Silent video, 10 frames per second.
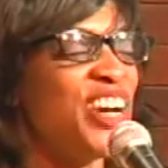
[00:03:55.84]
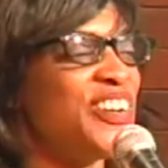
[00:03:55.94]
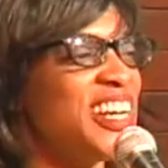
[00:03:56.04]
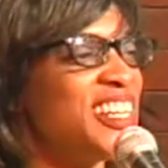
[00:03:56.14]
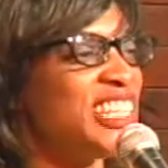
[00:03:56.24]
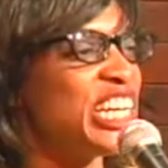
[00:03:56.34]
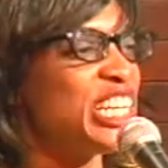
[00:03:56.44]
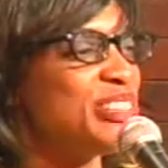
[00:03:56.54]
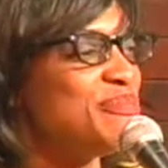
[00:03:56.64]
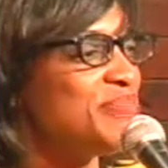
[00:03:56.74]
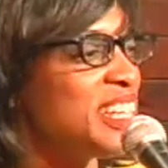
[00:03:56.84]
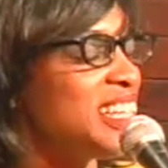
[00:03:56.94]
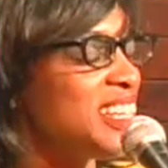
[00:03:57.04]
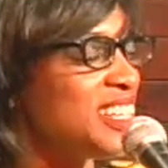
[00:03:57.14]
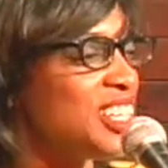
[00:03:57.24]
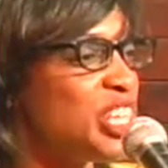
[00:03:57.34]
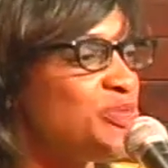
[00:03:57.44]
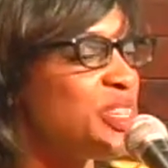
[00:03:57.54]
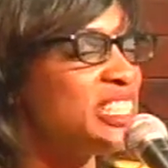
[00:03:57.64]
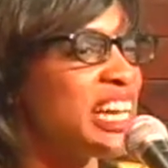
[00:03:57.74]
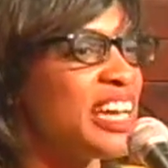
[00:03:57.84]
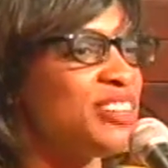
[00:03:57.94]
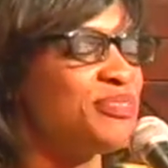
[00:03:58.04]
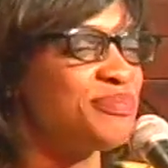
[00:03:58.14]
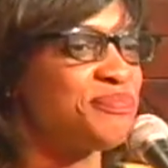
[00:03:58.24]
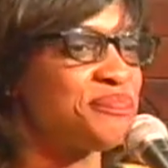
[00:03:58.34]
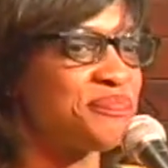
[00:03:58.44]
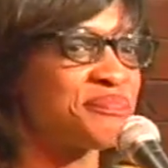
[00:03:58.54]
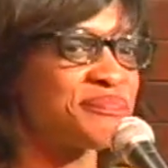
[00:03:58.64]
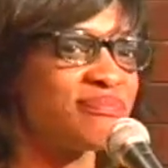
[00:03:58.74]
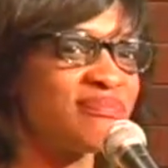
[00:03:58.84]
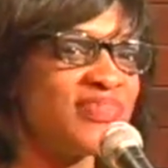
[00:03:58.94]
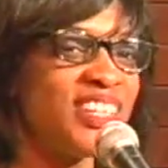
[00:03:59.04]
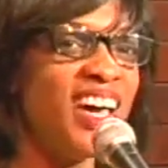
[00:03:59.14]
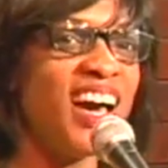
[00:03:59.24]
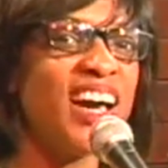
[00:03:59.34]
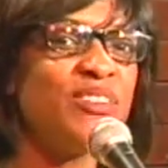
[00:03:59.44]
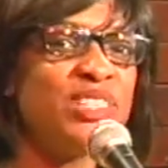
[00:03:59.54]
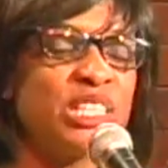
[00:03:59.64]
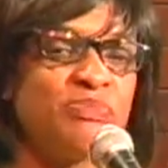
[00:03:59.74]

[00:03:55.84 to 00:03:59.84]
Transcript: Well, in real life, I was in